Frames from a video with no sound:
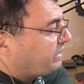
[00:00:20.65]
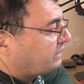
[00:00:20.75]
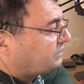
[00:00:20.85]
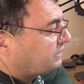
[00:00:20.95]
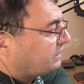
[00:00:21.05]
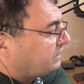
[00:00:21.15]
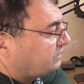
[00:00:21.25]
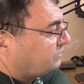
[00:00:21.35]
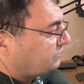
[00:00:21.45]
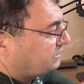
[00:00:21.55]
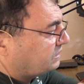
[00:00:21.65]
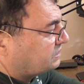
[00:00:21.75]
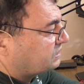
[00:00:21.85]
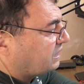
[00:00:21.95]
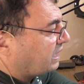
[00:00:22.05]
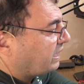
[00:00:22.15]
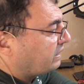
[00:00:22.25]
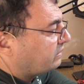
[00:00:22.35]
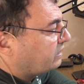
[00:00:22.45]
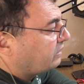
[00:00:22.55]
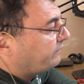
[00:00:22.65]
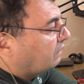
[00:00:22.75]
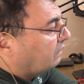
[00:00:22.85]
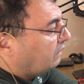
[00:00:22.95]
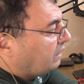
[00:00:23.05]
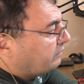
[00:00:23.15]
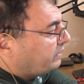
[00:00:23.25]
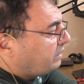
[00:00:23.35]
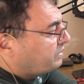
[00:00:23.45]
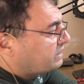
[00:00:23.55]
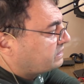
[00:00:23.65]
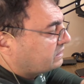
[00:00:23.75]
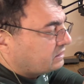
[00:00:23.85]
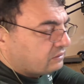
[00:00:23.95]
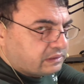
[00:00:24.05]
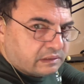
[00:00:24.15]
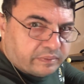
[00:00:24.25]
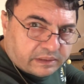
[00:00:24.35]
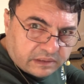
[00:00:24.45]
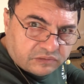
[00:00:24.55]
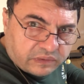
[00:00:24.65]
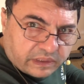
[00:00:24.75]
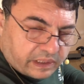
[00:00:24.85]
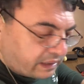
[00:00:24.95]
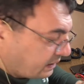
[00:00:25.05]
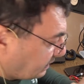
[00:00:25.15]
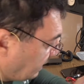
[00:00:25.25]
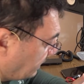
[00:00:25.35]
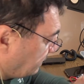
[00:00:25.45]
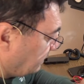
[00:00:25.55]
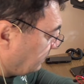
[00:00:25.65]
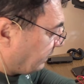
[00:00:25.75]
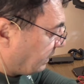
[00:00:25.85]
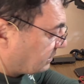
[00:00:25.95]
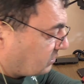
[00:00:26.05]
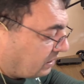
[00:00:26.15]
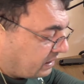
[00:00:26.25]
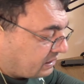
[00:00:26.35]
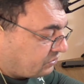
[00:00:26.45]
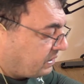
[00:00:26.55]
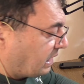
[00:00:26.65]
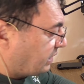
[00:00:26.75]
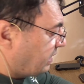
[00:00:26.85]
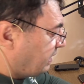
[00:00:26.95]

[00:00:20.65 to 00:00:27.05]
battery to this guy, you know. Yeah, maybe it's idiotic, but it's working. And as long as we are